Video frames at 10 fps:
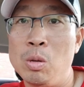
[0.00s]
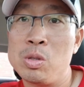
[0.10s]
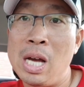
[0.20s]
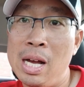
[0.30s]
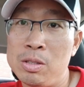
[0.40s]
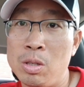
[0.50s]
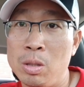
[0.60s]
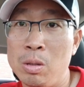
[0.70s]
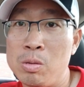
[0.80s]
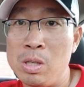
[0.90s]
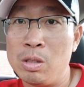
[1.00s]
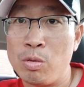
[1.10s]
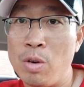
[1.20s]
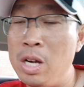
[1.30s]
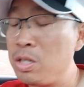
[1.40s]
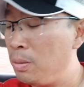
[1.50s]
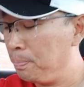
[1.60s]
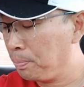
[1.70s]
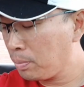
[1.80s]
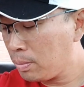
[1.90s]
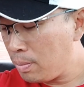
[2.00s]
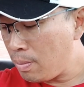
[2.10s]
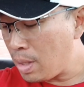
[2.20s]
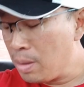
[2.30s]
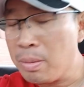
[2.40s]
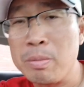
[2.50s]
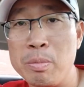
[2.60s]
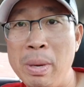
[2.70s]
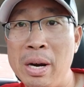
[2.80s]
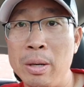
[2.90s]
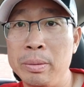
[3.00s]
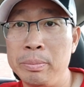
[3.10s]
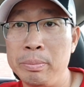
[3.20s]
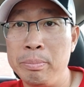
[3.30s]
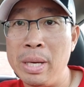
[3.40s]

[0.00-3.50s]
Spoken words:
Those guys cook those things fresh. Better, even